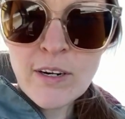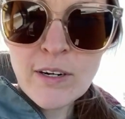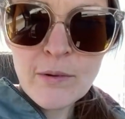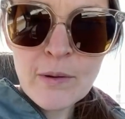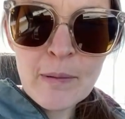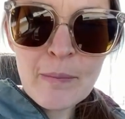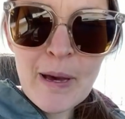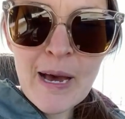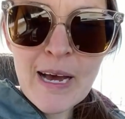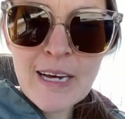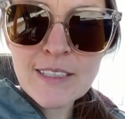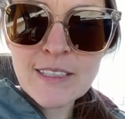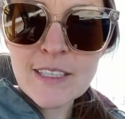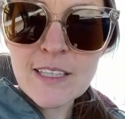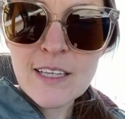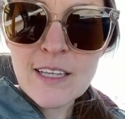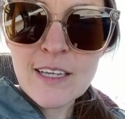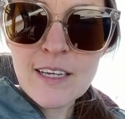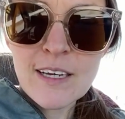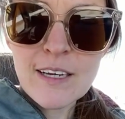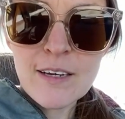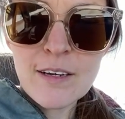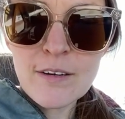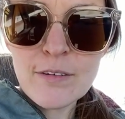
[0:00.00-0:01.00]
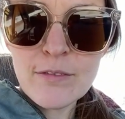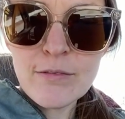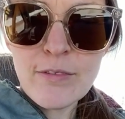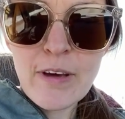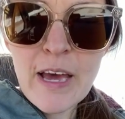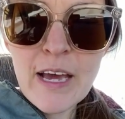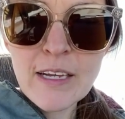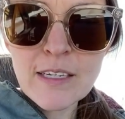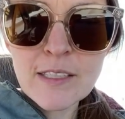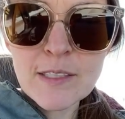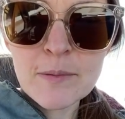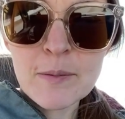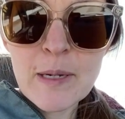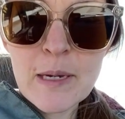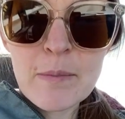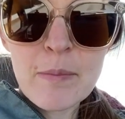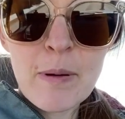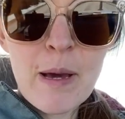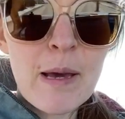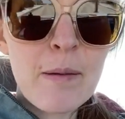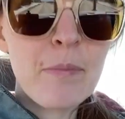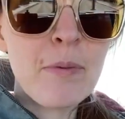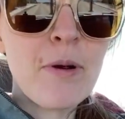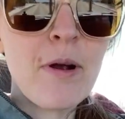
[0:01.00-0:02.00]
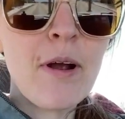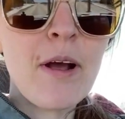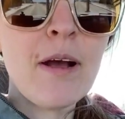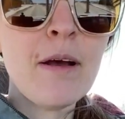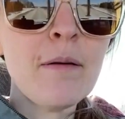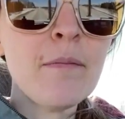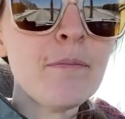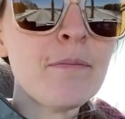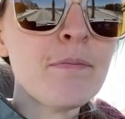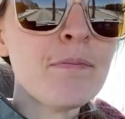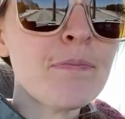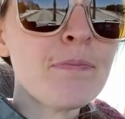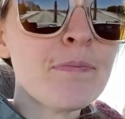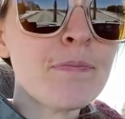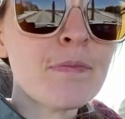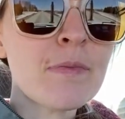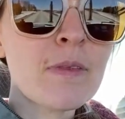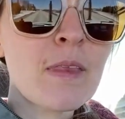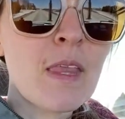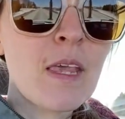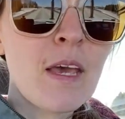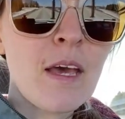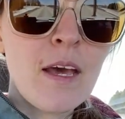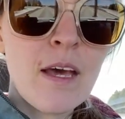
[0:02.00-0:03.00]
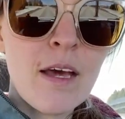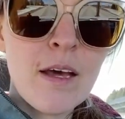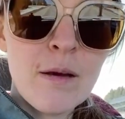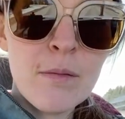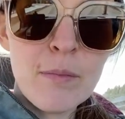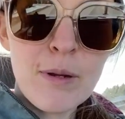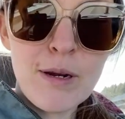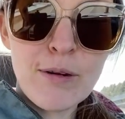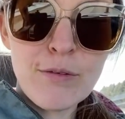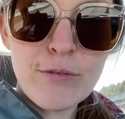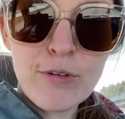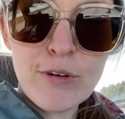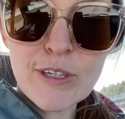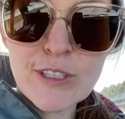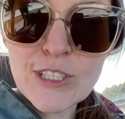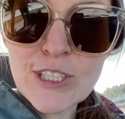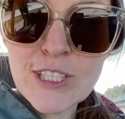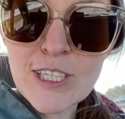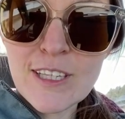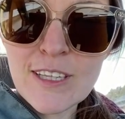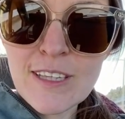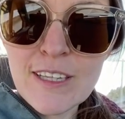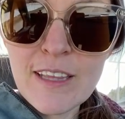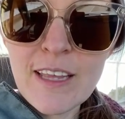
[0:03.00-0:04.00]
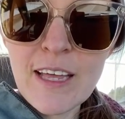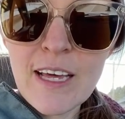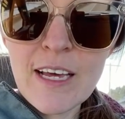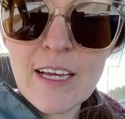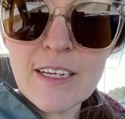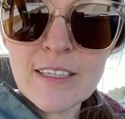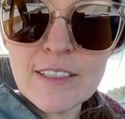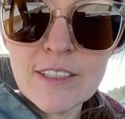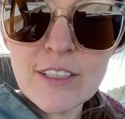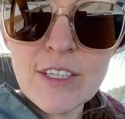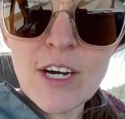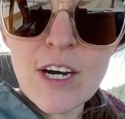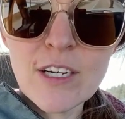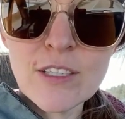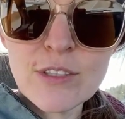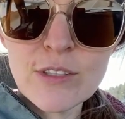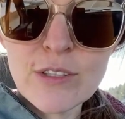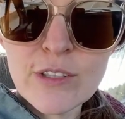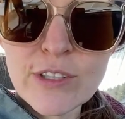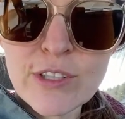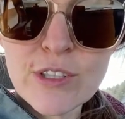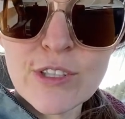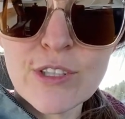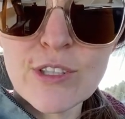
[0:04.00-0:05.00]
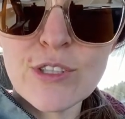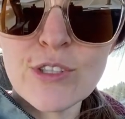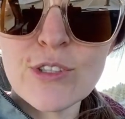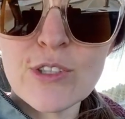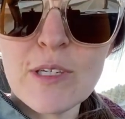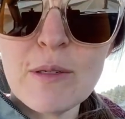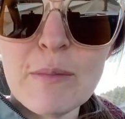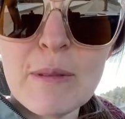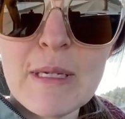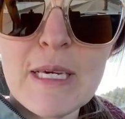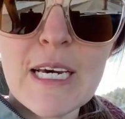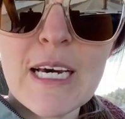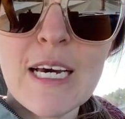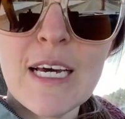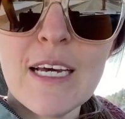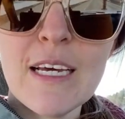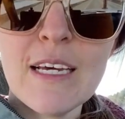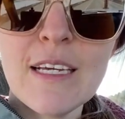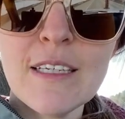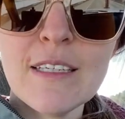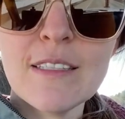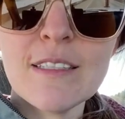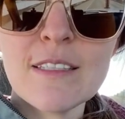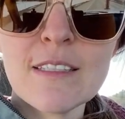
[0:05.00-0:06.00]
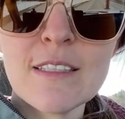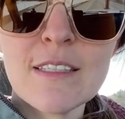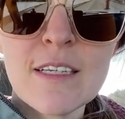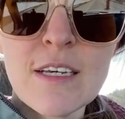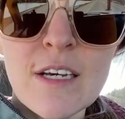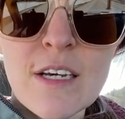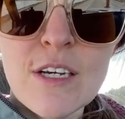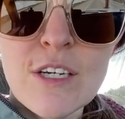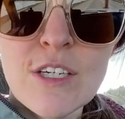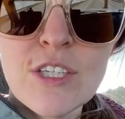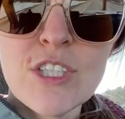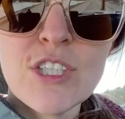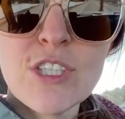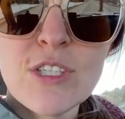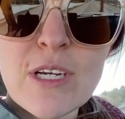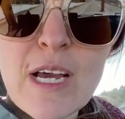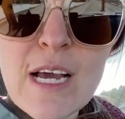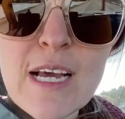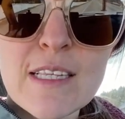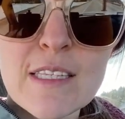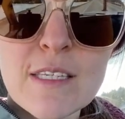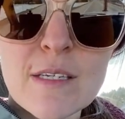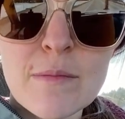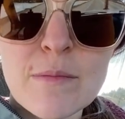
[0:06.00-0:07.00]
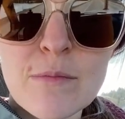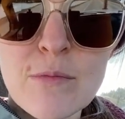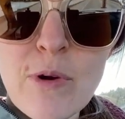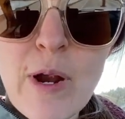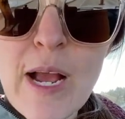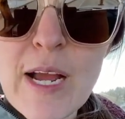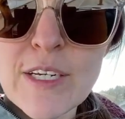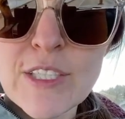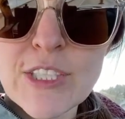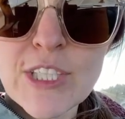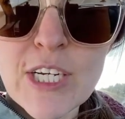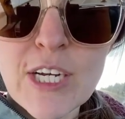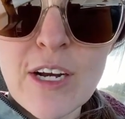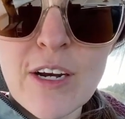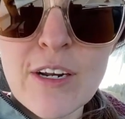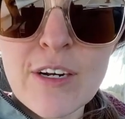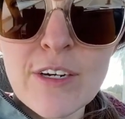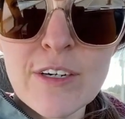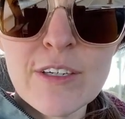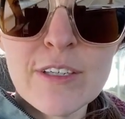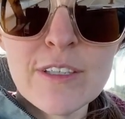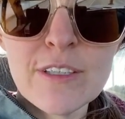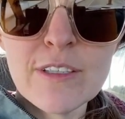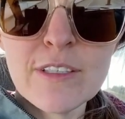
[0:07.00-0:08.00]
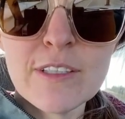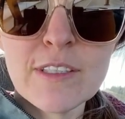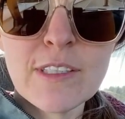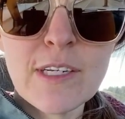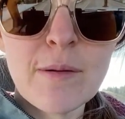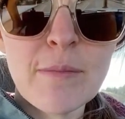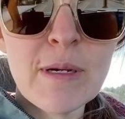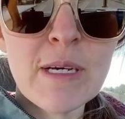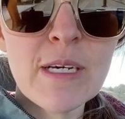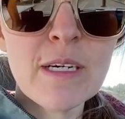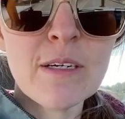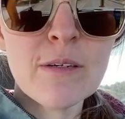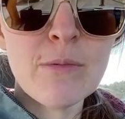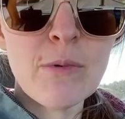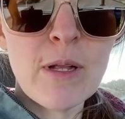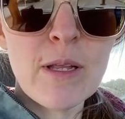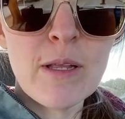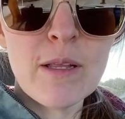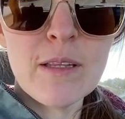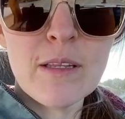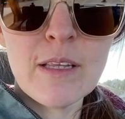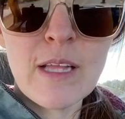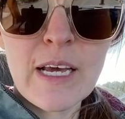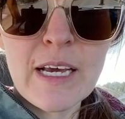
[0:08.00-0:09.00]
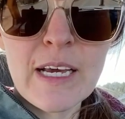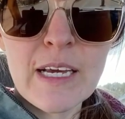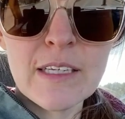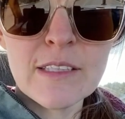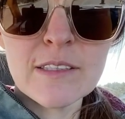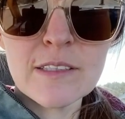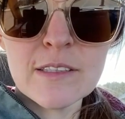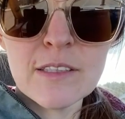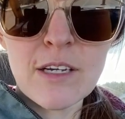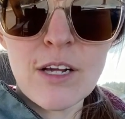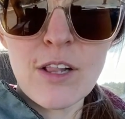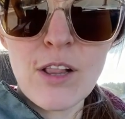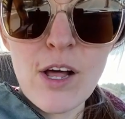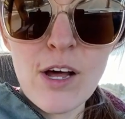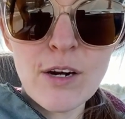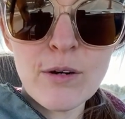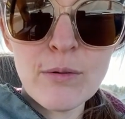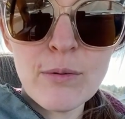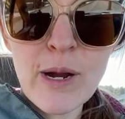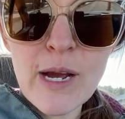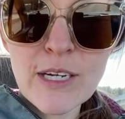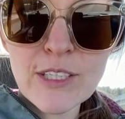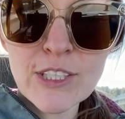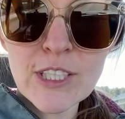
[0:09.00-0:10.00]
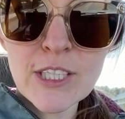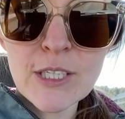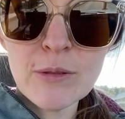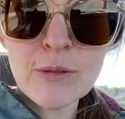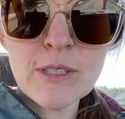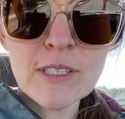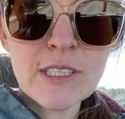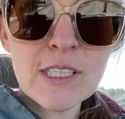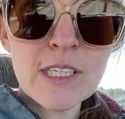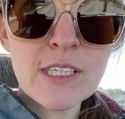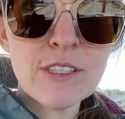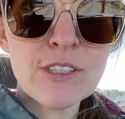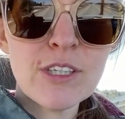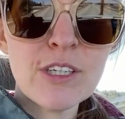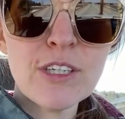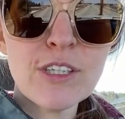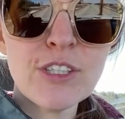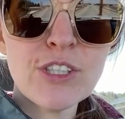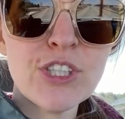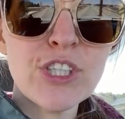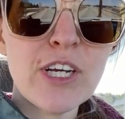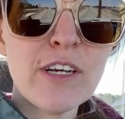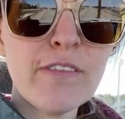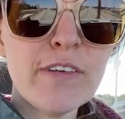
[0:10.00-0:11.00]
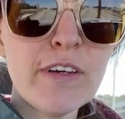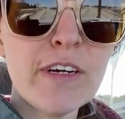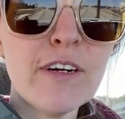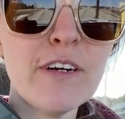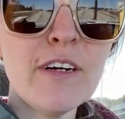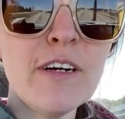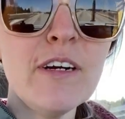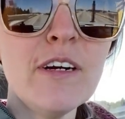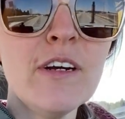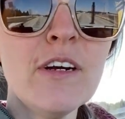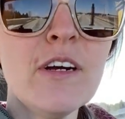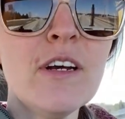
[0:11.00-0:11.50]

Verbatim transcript: Back to the vet to pick Piper up. Unfortunately, they did not do the surgery because she had some rashing on her stomach. Well, I guess a lot of rashing once they started shaving her.